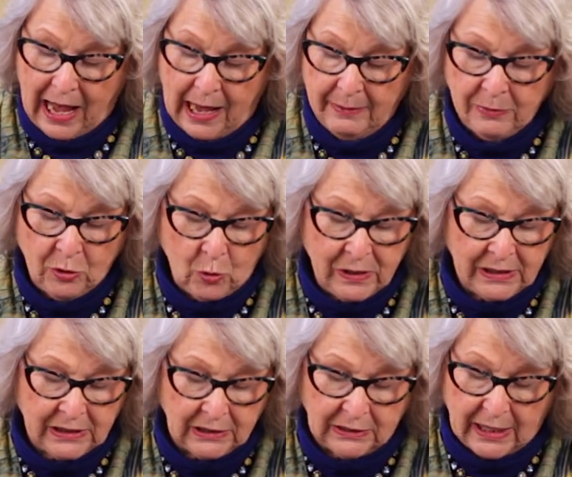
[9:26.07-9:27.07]
I'm
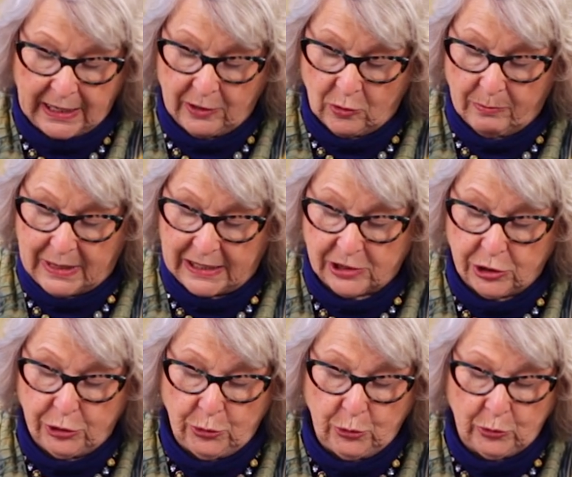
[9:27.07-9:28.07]
going to layer my
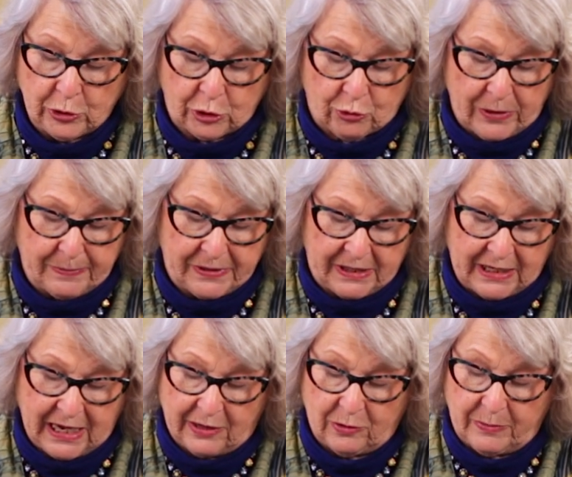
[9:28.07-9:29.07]
two strips
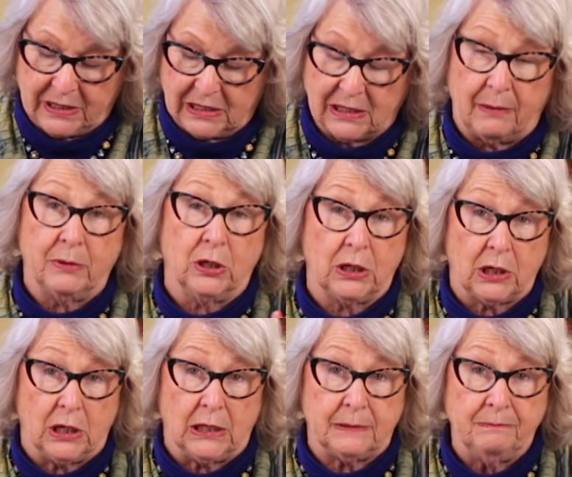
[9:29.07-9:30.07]
together because I'm going to
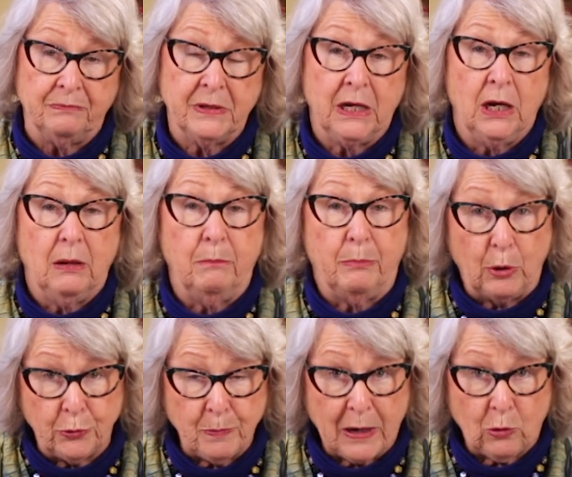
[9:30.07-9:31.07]
cut
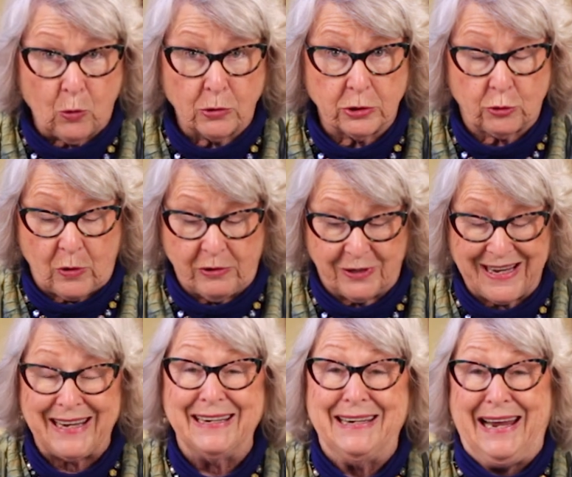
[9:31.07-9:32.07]
both my quarter squares
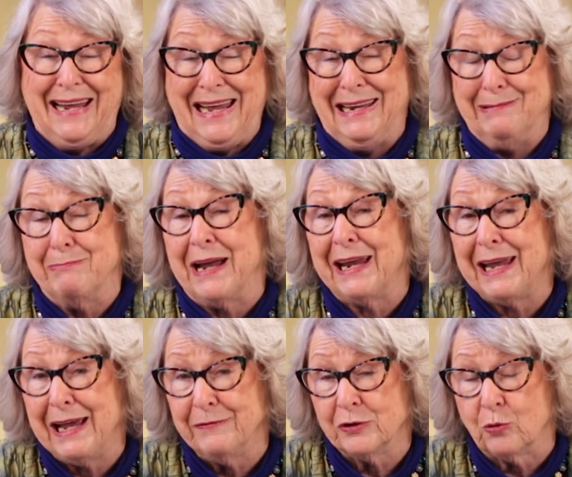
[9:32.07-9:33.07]
and my
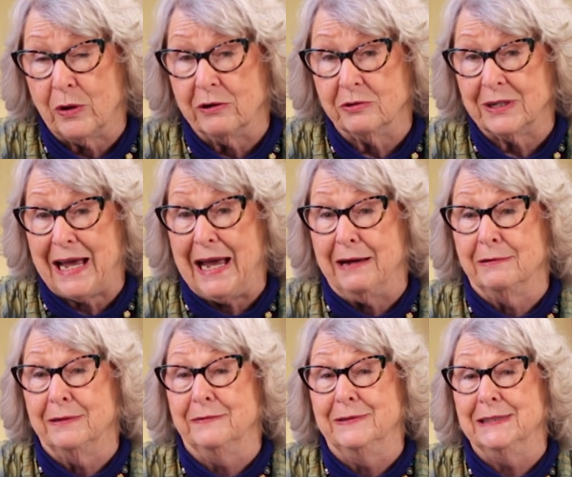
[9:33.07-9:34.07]
half squares
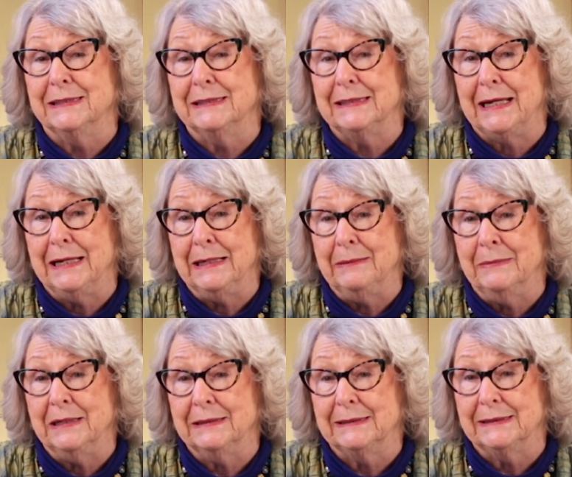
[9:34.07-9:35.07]
out of the same
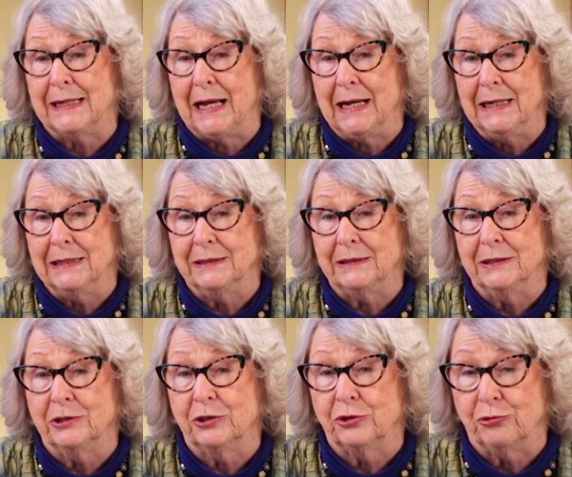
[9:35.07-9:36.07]
size
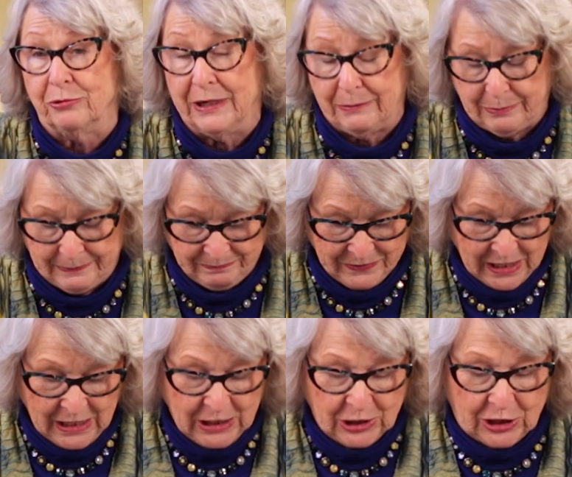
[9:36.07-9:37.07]
strip.
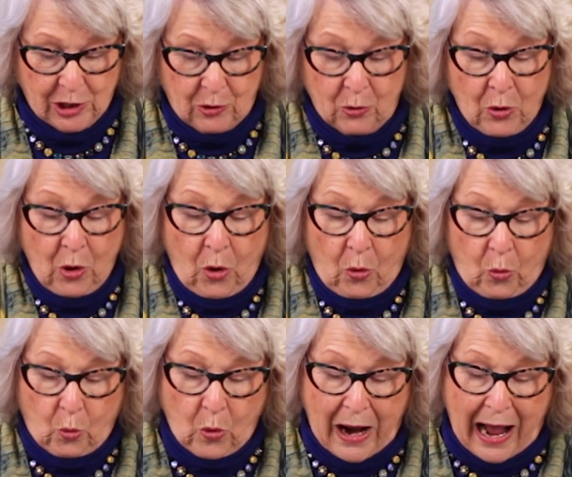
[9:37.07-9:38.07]
So
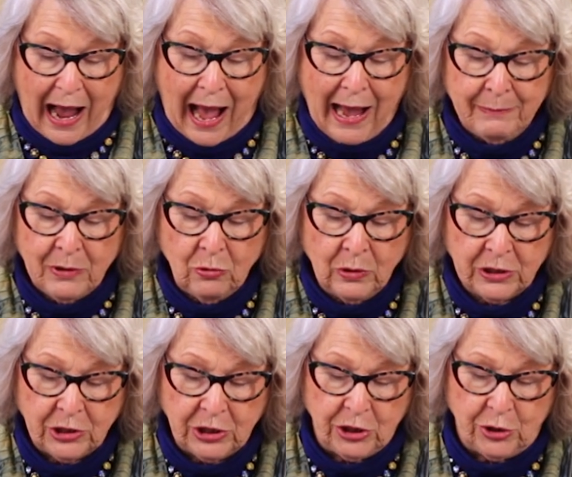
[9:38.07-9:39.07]
I'm going
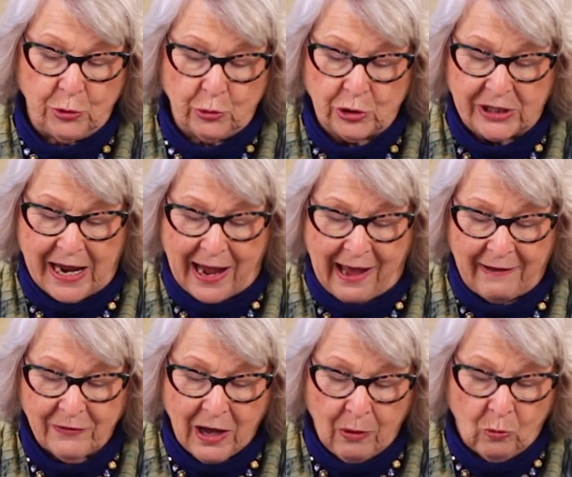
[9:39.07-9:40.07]
to use, now
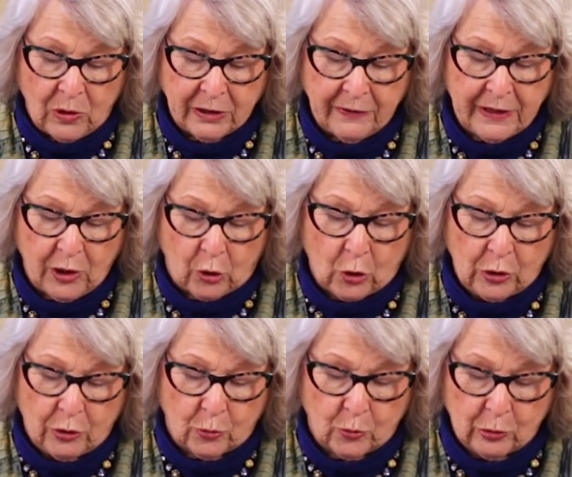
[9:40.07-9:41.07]
I've got one of the
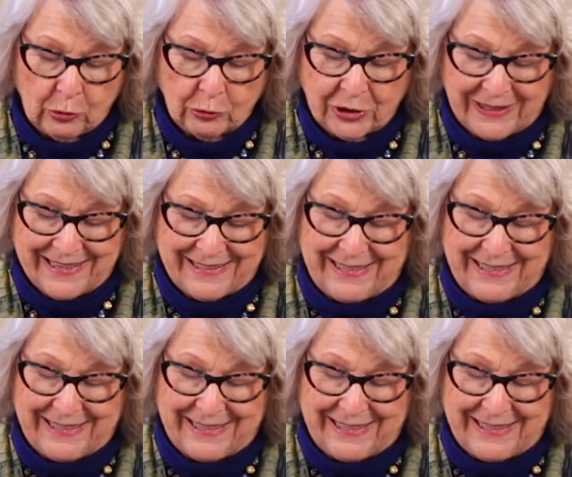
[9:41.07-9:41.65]
earlier rulers that